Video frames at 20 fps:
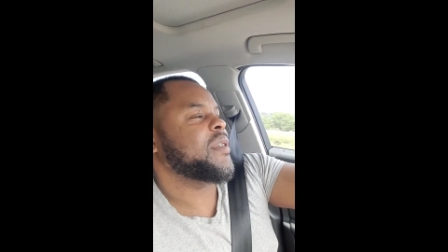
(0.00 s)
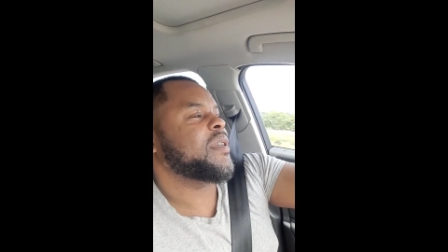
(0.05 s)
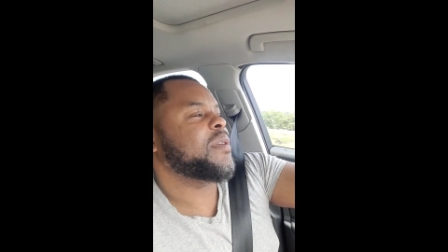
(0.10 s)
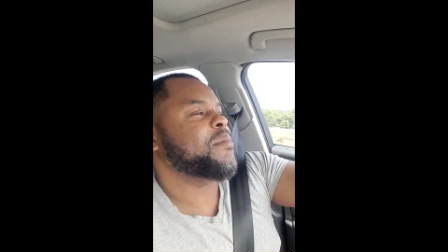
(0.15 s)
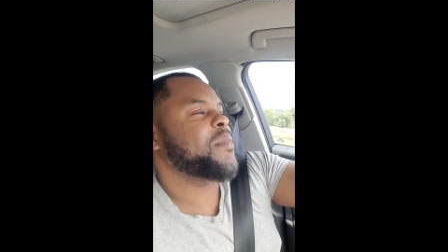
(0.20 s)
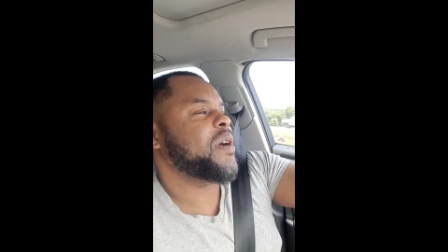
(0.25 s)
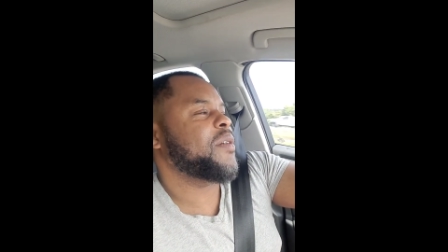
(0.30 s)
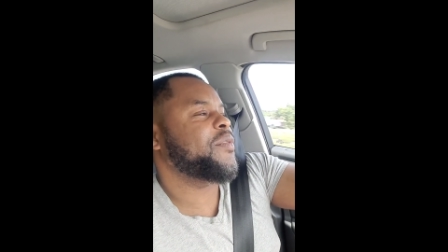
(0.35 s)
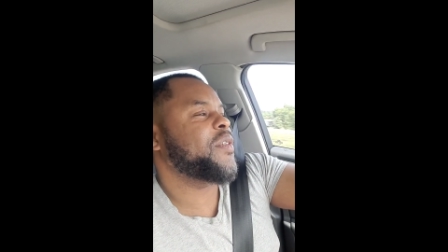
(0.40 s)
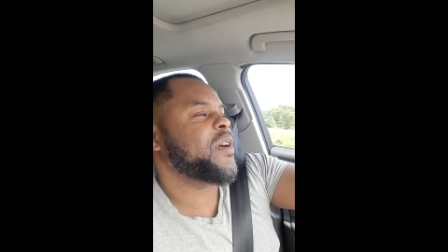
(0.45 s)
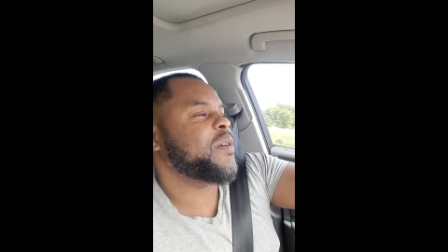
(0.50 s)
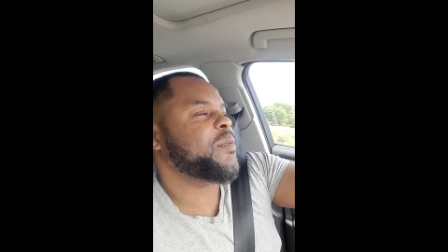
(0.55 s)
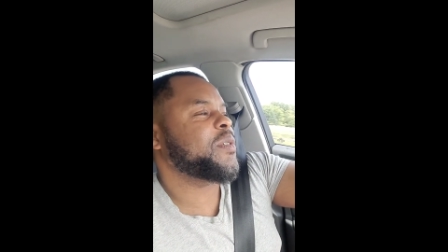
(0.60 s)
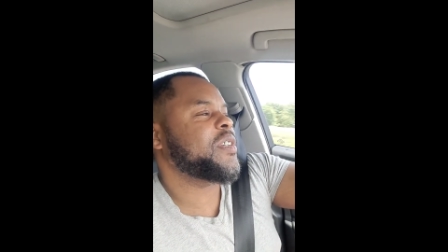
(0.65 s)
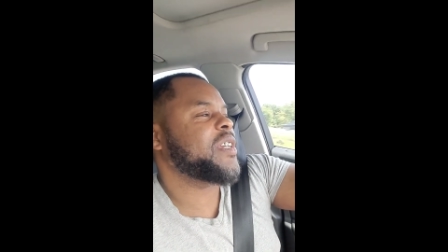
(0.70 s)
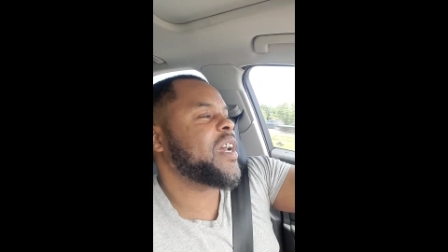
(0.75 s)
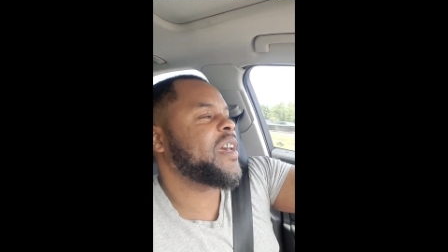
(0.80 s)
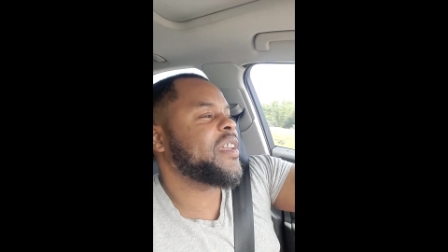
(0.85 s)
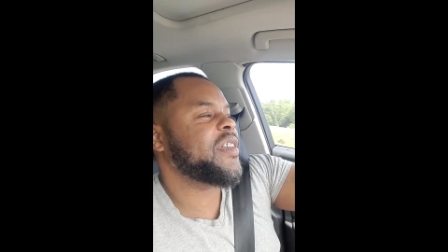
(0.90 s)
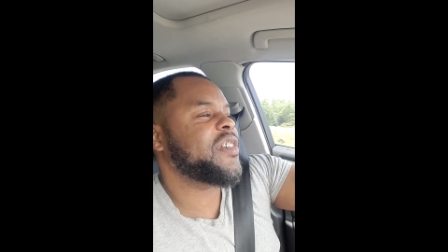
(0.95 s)
The motherfucker
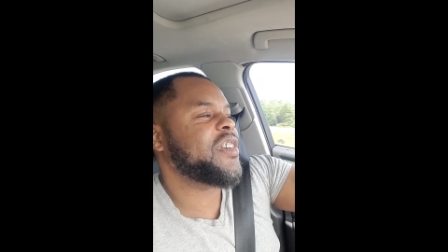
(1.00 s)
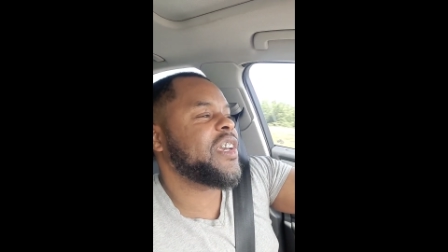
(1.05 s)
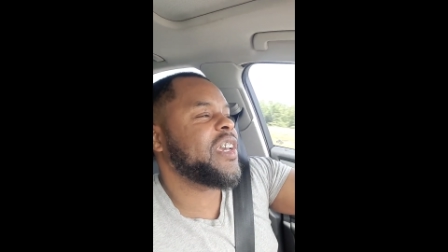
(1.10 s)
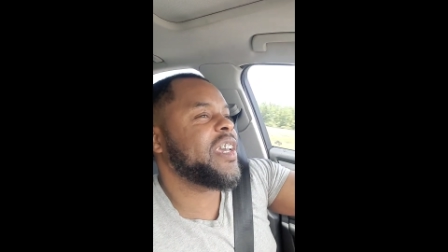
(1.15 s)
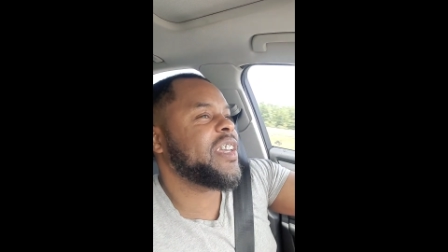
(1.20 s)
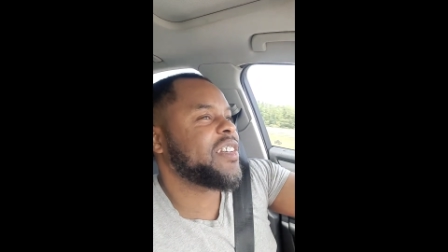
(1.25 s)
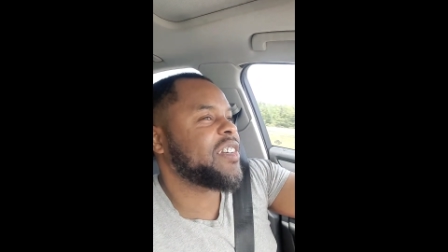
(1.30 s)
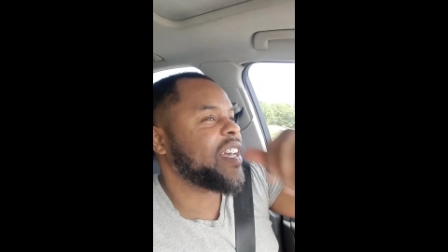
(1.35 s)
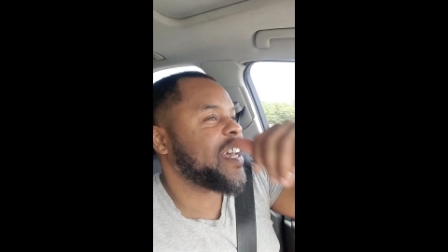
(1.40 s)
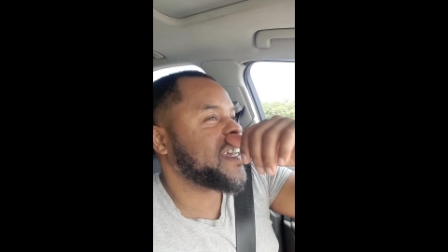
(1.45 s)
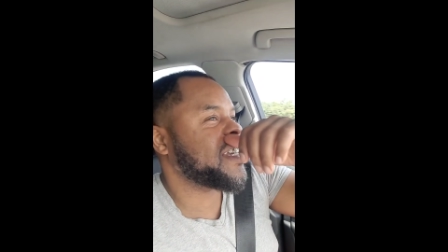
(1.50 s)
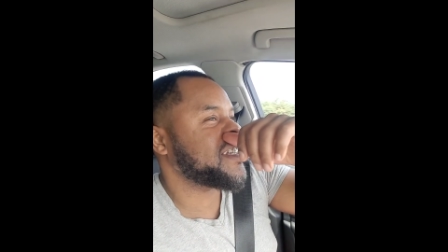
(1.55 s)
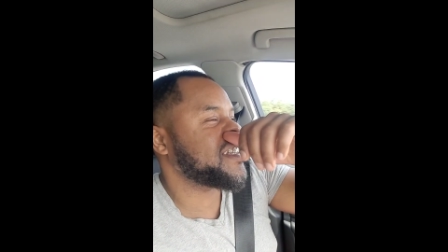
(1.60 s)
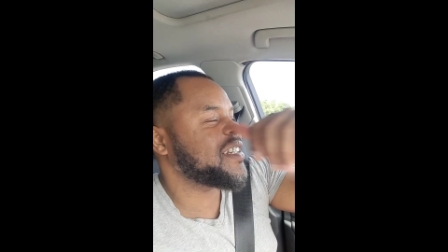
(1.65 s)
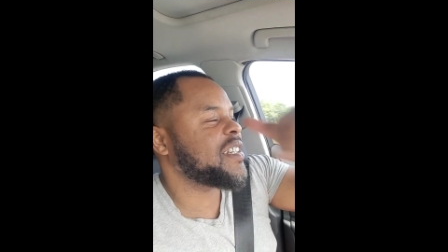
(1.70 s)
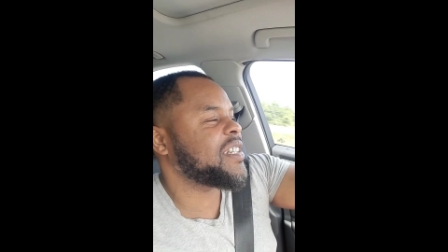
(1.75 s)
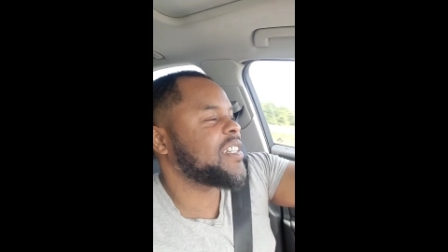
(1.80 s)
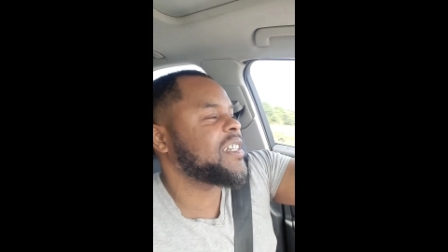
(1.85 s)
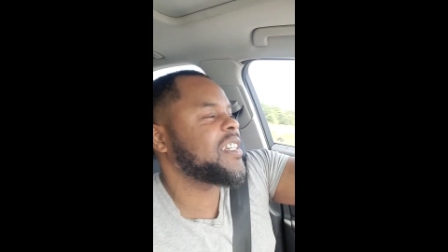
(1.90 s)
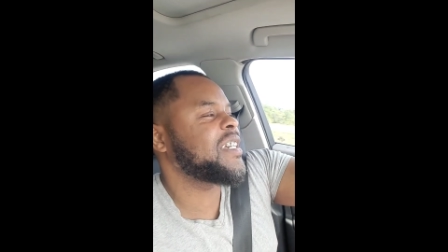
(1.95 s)
was trying to chin check
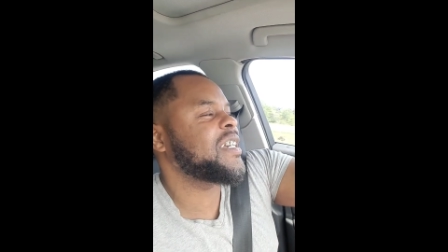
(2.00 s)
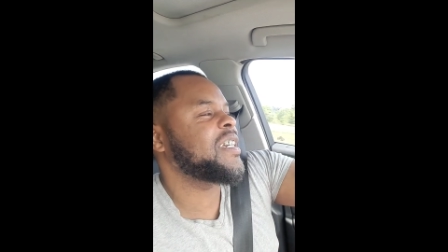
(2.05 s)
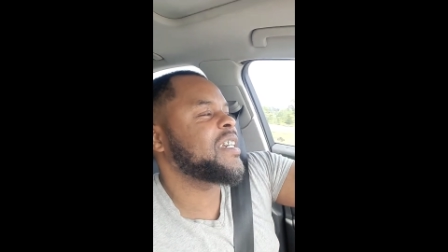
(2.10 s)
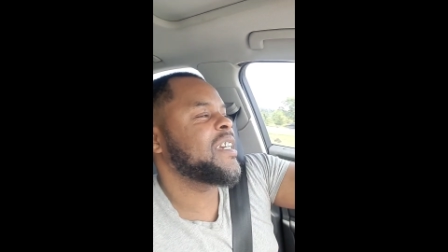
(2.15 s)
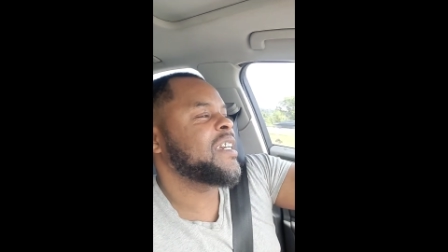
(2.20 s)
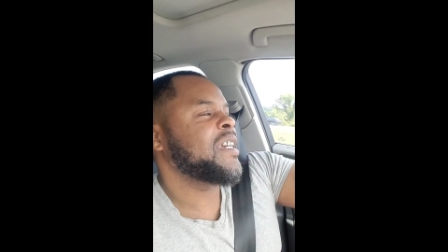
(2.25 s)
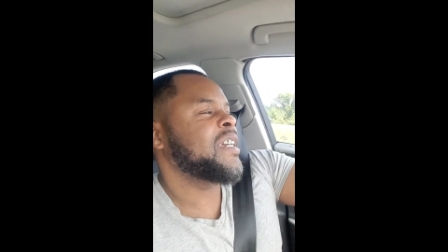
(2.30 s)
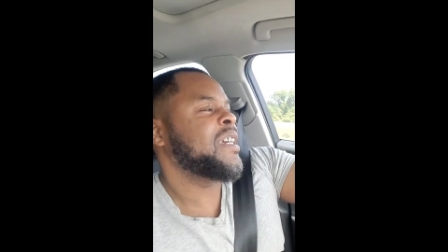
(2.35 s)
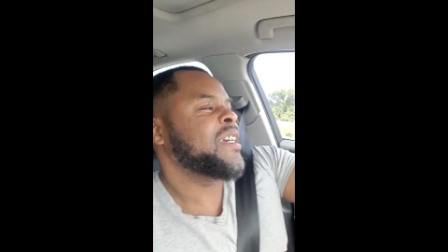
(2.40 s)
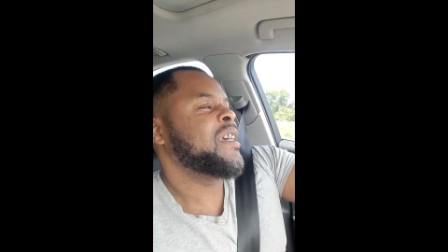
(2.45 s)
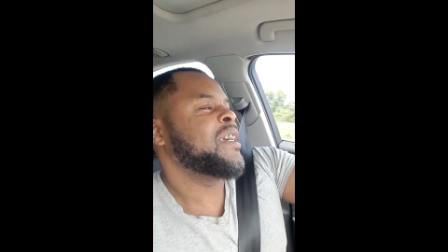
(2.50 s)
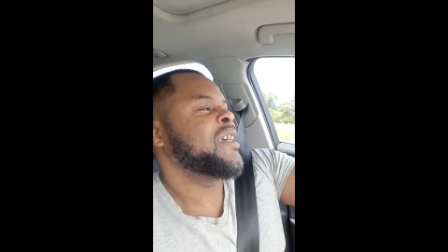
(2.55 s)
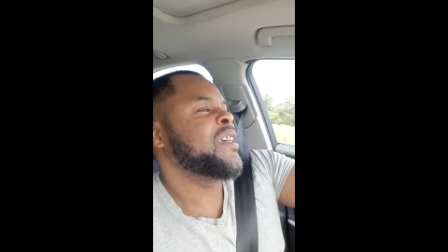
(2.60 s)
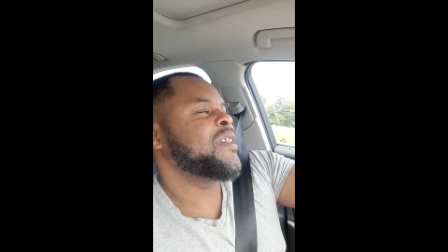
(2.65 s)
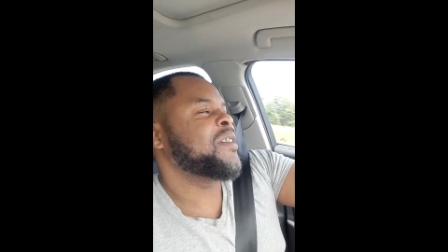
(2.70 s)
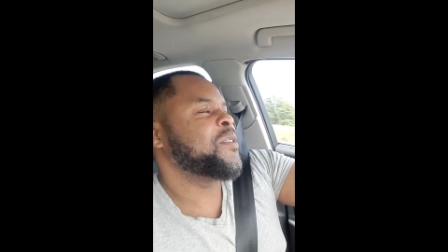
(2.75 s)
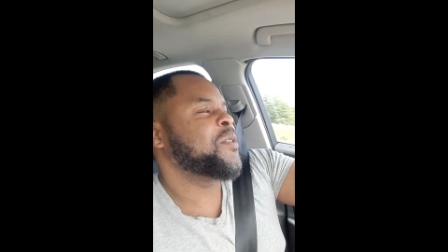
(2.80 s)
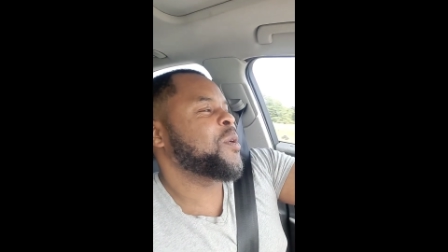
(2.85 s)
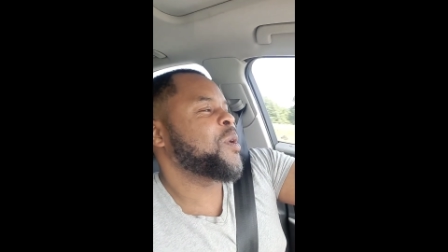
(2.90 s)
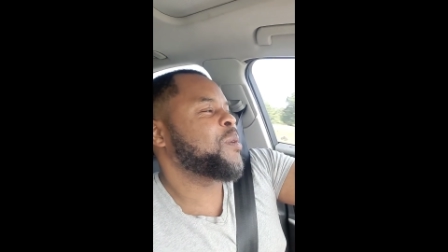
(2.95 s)
us and shit.
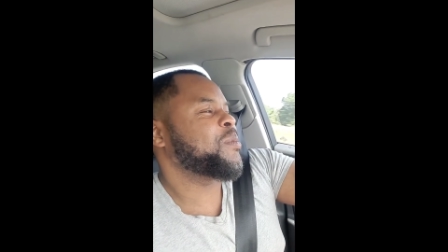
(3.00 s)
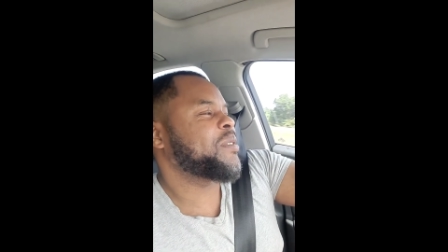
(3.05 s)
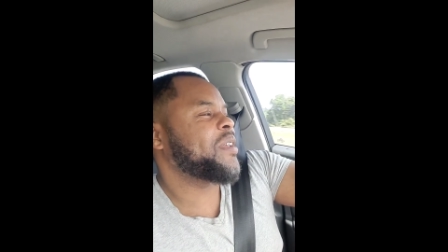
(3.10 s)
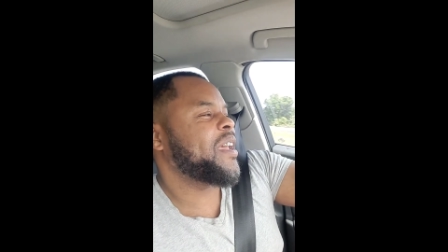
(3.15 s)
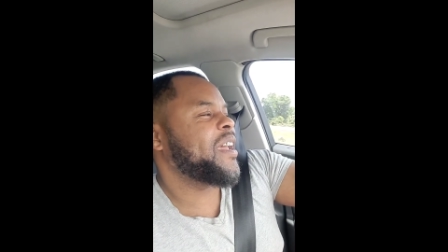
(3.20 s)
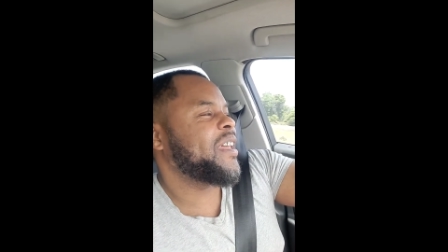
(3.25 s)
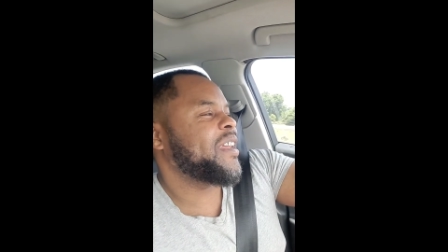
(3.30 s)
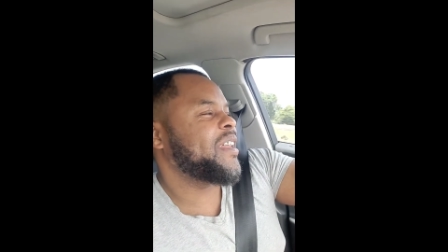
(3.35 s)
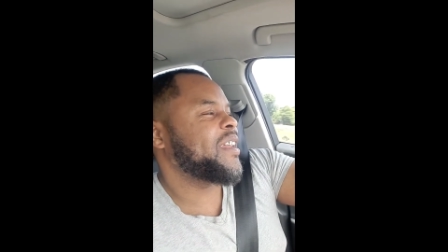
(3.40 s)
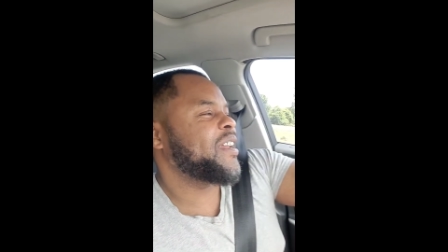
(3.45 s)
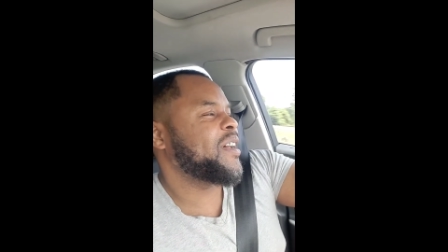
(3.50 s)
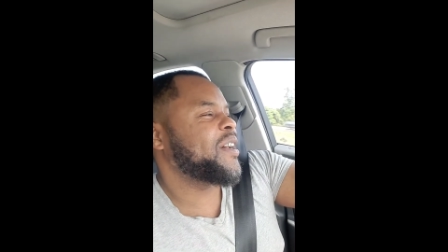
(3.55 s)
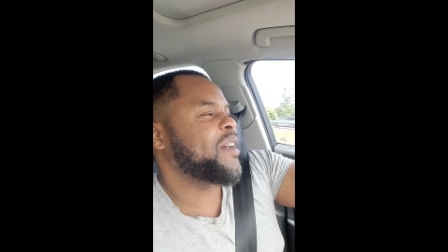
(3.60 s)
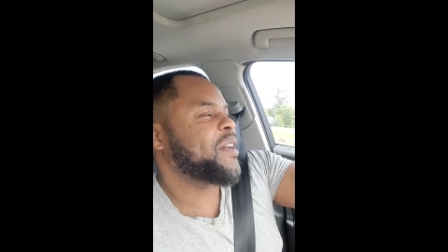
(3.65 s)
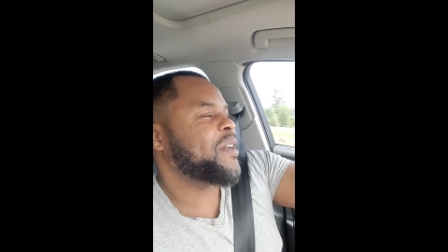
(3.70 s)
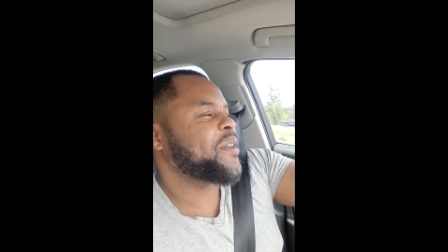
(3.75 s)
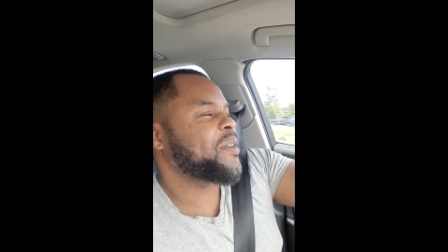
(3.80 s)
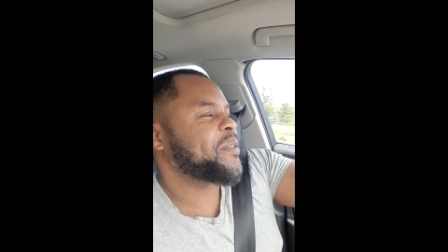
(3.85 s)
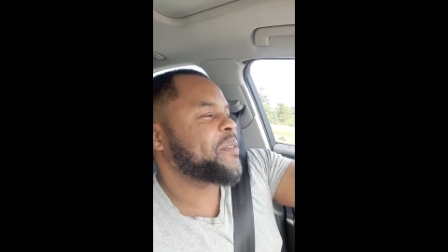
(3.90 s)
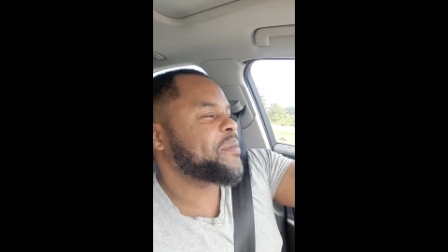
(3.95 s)
You know what I'm saying? And
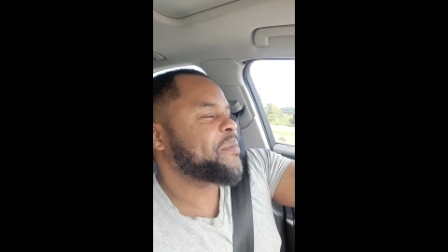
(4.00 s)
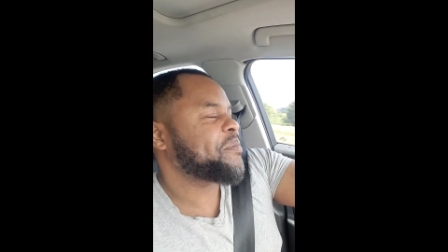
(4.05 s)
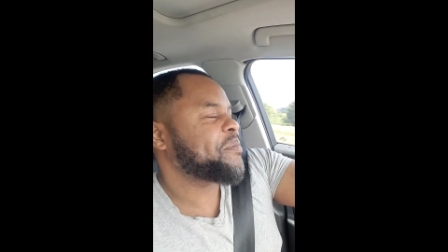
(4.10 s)
uh,